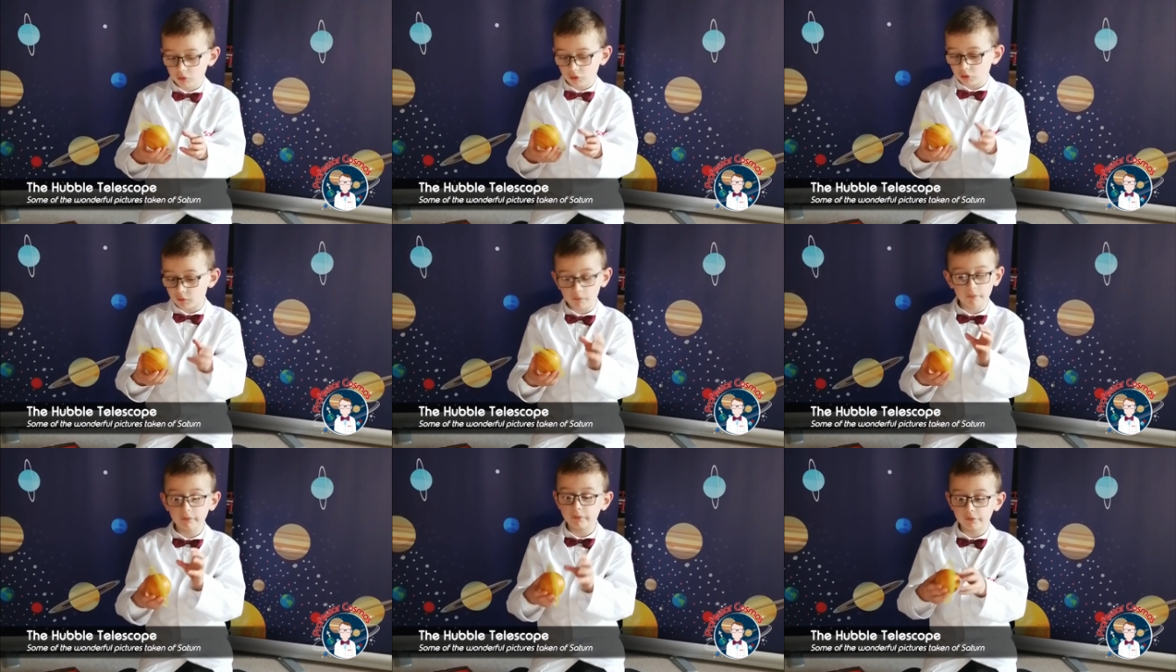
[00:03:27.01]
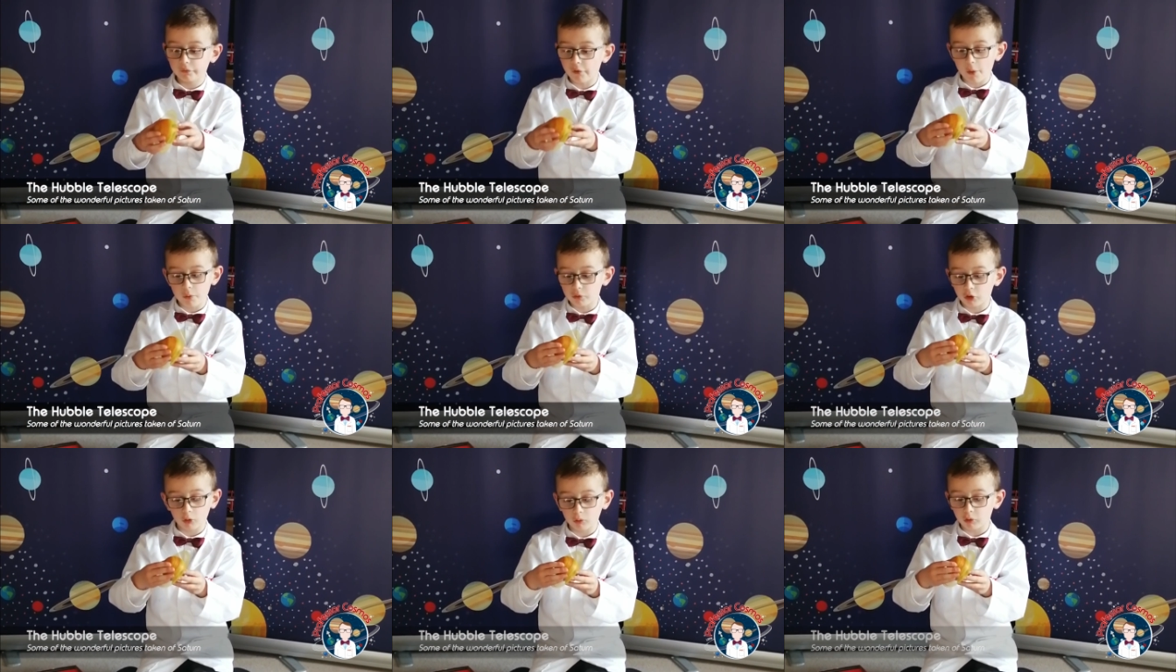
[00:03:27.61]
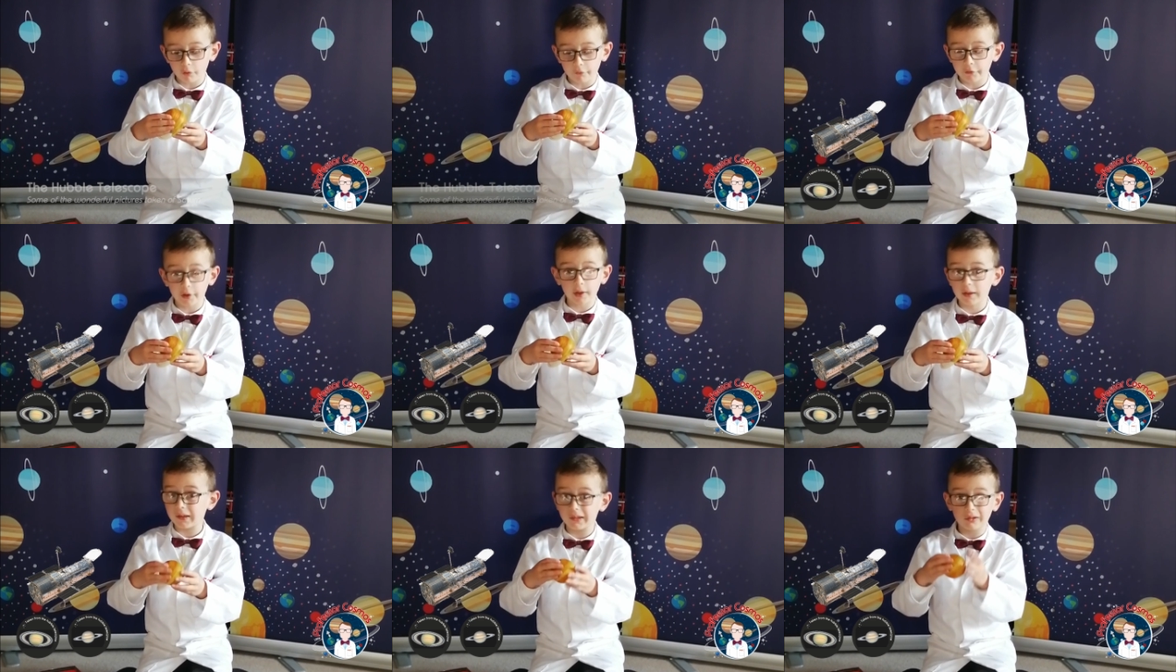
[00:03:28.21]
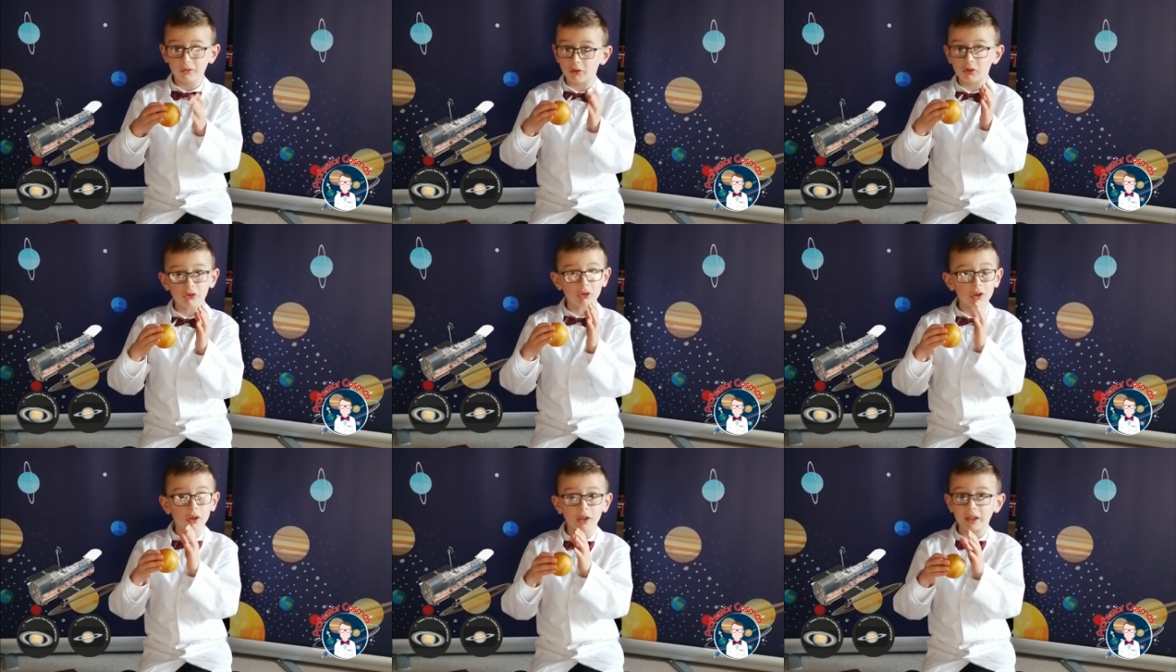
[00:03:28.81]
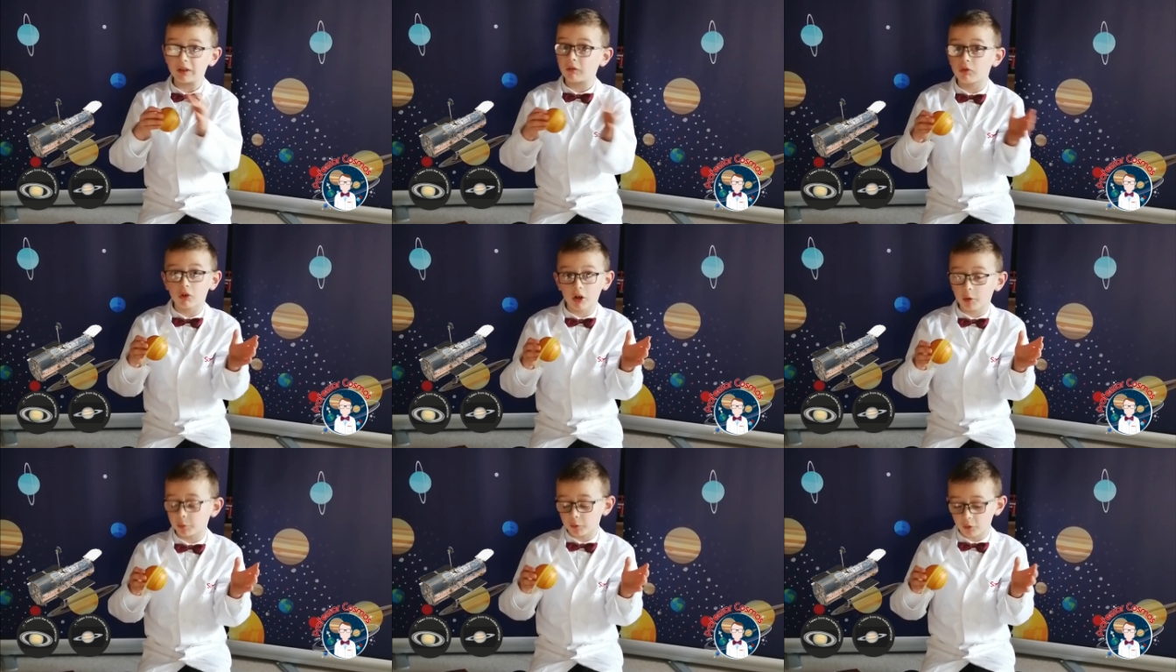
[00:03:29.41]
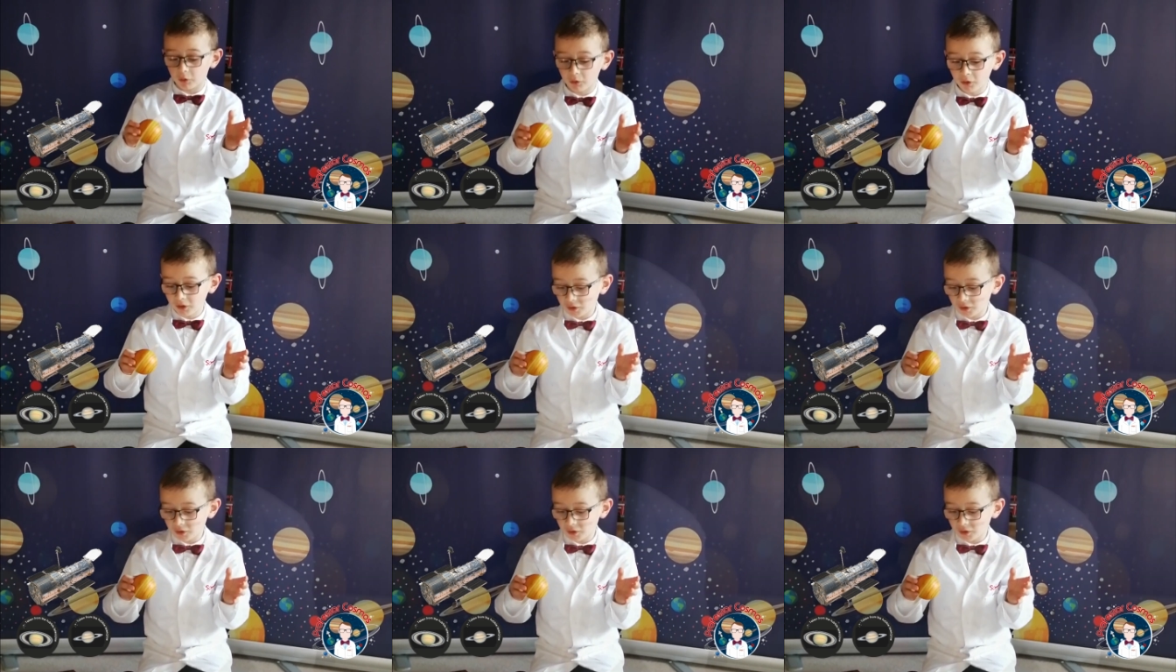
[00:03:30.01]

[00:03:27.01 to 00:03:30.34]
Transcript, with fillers: some photos of it. It's just incredible.